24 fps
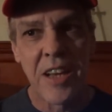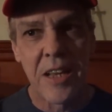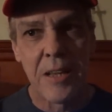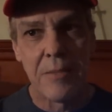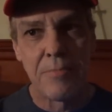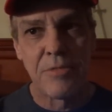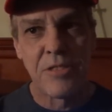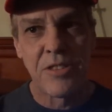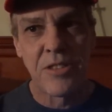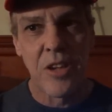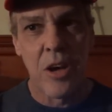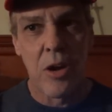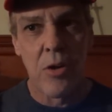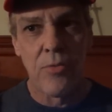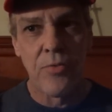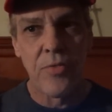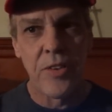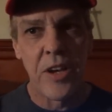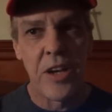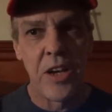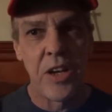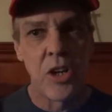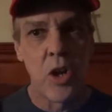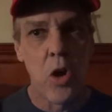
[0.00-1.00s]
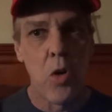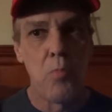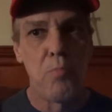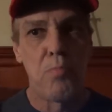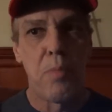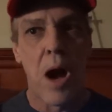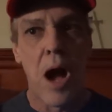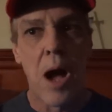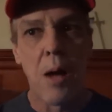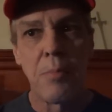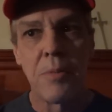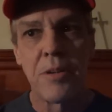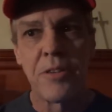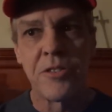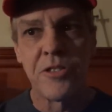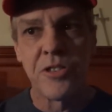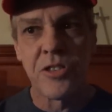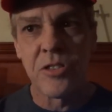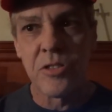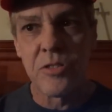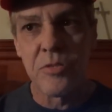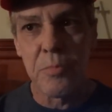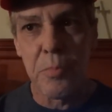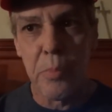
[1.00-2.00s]
himself and
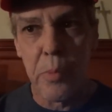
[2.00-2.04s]
Obama's